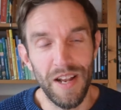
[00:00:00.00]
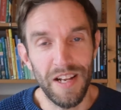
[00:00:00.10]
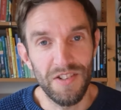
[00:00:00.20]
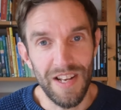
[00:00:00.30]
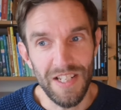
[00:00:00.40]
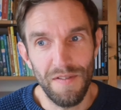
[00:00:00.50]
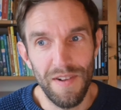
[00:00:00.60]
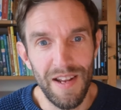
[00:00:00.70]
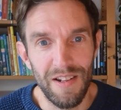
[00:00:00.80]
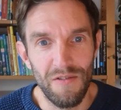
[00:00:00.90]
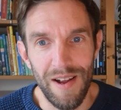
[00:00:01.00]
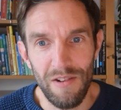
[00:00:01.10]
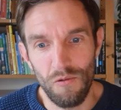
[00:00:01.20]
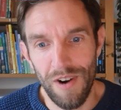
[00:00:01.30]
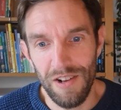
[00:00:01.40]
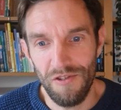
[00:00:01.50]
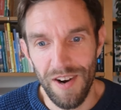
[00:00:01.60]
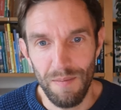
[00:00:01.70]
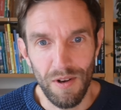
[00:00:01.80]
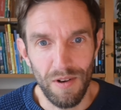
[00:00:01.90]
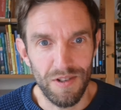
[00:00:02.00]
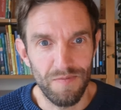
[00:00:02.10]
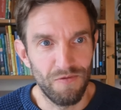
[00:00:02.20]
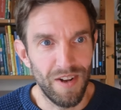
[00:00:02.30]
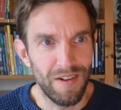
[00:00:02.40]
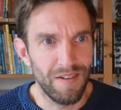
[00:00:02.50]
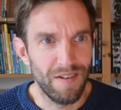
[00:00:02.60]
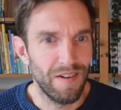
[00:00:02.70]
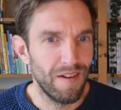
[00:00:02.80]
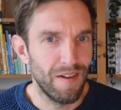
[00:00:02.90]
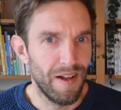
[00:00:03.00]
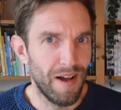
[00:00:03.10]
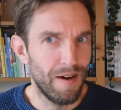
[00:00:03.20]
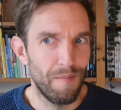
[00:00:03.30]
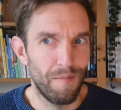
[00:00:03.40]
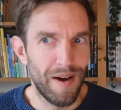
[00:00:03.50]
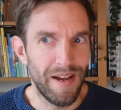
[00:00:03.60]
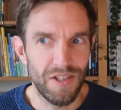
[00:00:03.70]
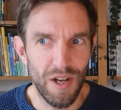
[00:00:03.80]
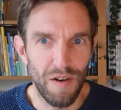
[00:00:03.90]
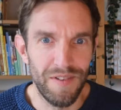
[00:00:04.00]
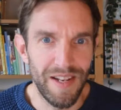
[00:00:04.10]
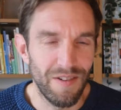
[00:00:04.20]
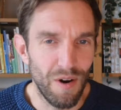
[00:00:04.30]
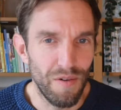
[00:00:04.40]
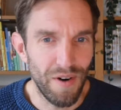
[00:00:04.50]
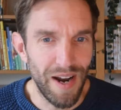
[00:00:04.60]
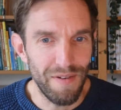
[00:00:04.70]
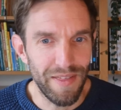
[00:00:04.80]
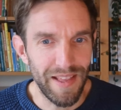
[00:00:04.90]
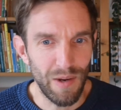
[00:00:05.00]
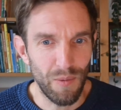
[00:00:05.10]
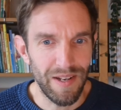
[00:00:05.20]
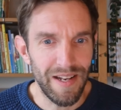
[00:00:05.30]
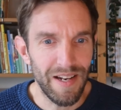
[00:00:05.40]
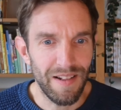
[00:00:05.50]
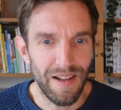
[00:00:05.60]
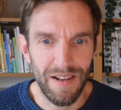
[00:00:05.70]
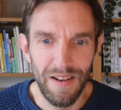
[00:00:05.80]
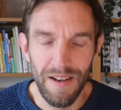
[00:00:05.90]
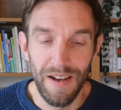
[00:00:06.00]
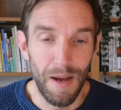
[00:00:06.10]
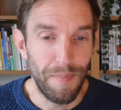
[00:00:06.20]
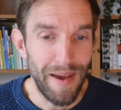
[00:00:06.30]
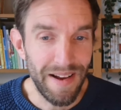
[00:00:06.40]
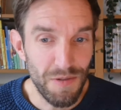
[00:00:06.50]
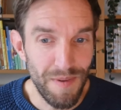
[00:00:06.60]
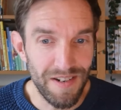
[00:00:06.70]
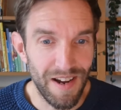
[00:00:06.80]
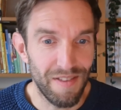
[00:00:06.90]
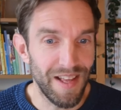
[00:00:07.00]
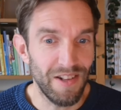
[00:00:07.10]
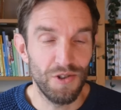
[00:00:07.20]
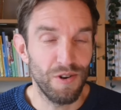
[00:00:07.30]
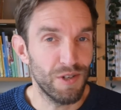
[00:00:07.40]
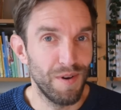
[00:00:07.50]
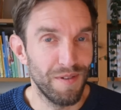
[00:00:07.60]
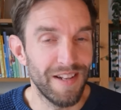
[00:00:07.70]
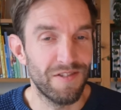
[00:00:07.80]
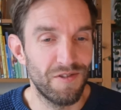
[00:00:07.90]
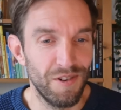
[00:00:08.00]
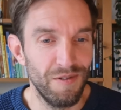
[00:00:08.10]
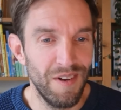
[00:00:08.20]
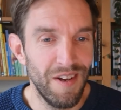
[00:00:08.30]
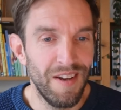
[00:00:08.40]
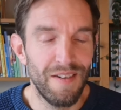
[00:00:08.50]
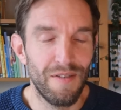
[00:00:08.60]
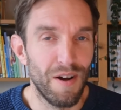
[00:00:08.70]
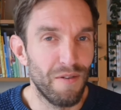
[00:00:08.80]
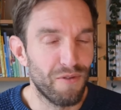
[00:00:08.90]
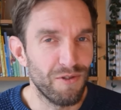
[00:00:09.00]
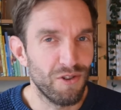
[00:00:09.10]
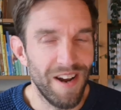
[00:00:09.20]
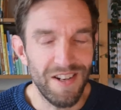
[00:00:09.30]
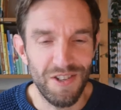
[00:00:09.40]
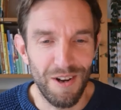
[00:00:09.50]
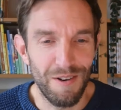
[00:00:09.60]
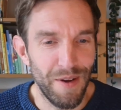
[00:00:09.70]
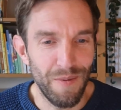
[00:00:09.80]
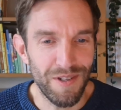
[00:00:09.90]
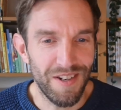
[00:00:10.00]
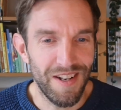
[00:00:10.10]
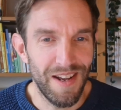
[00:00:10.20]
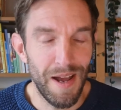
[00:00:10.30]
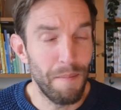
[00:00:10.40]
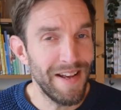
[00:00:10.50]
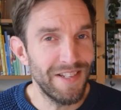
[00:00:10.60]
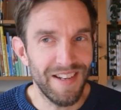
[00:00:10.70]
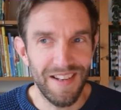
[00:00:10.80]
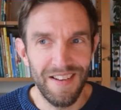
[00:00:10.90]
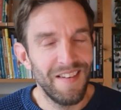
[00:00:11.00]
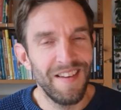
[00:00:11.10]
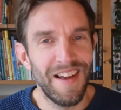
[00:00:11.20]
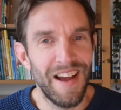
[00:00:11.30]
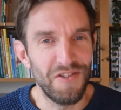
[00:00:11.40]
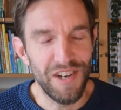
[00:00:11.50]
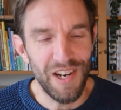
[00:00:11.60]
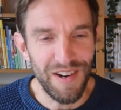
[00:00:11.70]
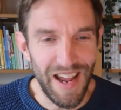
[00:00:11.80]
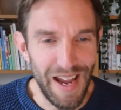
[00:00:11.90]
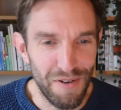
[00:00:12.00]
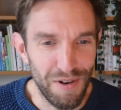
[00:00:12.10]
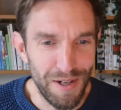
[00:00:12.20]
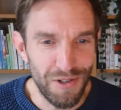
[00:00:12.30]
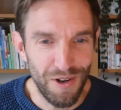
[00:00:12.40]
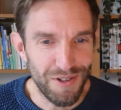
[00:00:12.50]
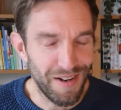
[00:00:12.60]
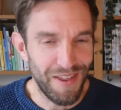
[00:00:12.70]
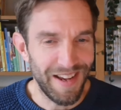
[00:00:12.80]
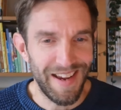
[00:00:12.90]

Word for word: it extensively in the Wren, Wren track because Wren um, by itself didn't offer everything that we needed, like a package manager. I think Josh built that too uh, from mm-hmm. scratch. So that was an amazing engineering effort by Josh, and I think